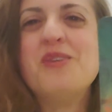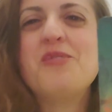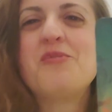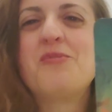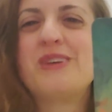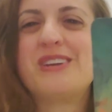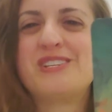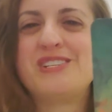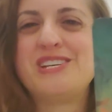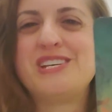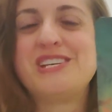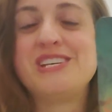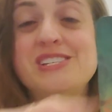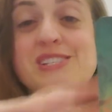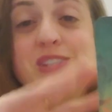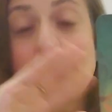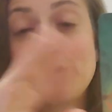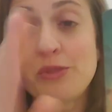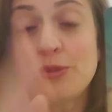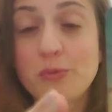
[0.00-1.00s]
which
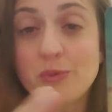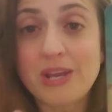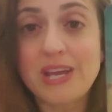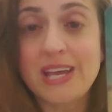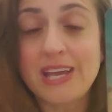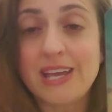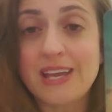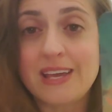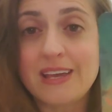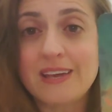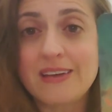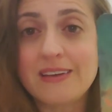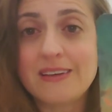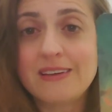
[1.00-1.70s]
is 3.